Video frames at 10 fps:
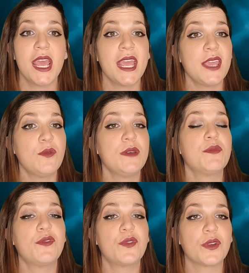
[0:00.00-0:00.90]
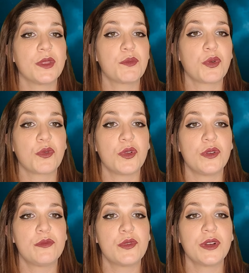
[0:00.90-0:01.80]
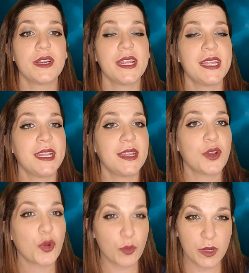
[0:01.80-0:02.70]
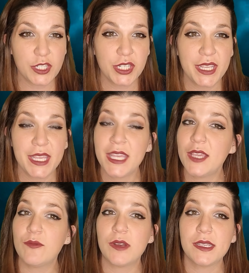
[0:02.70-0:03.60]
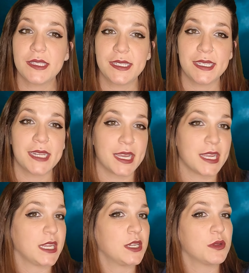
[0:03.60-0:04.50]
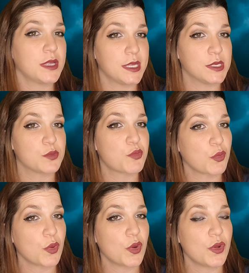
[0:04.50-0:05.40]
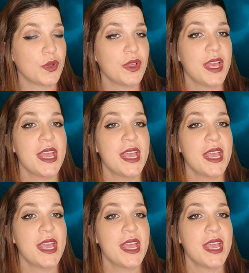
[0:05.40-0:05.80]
He went before the parole board, and originally he was denied his parole.